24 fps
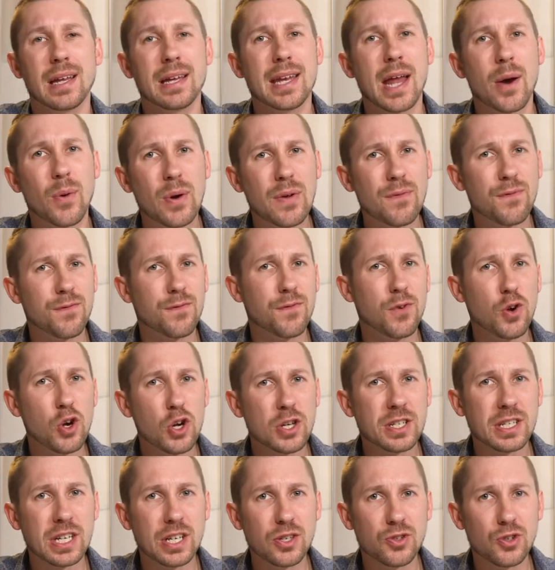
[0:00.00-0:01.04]
Now, when
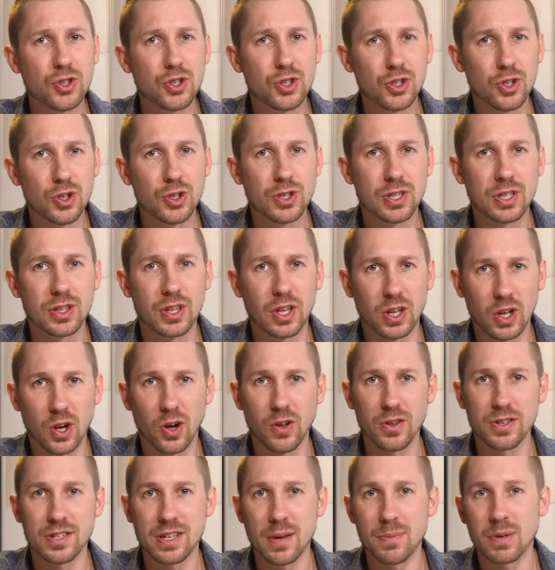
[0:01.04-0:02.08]
first introducing the
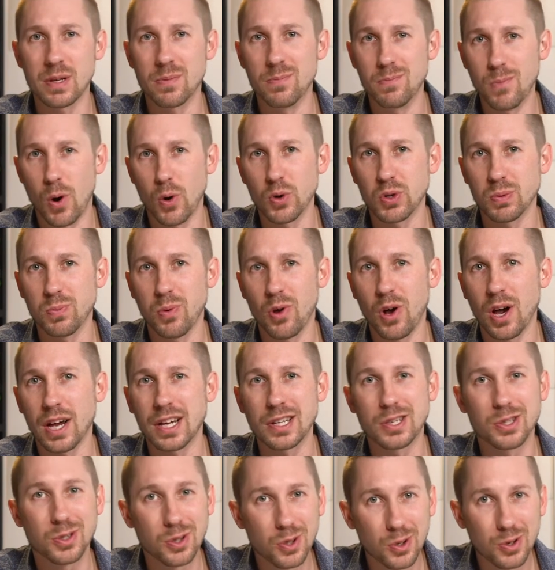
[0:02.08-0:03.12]
concept of
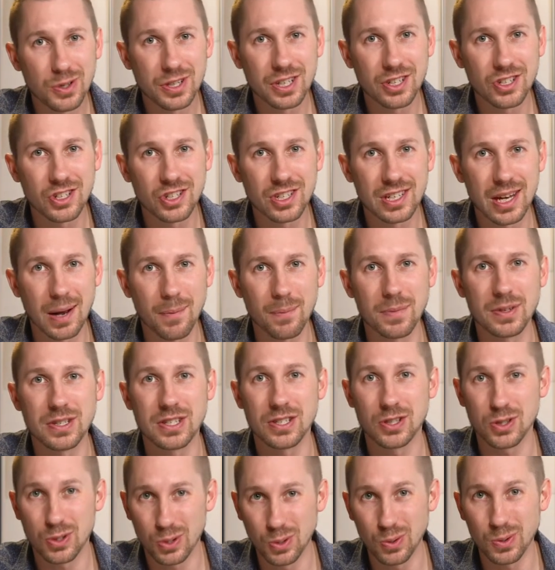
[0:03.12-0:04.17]
multiplying two-digit numbers
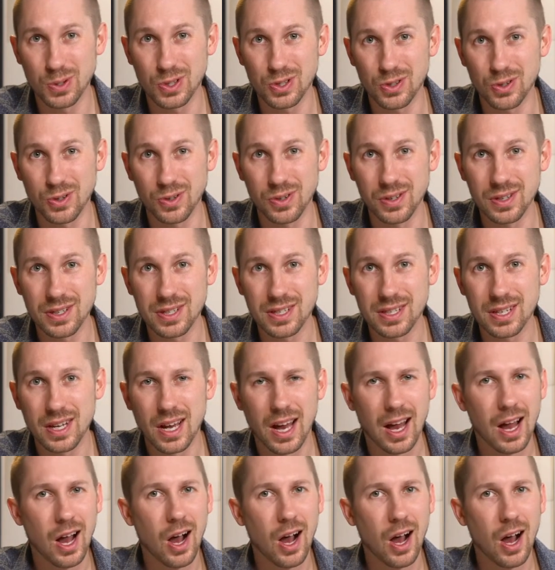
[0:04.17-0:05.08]
to students,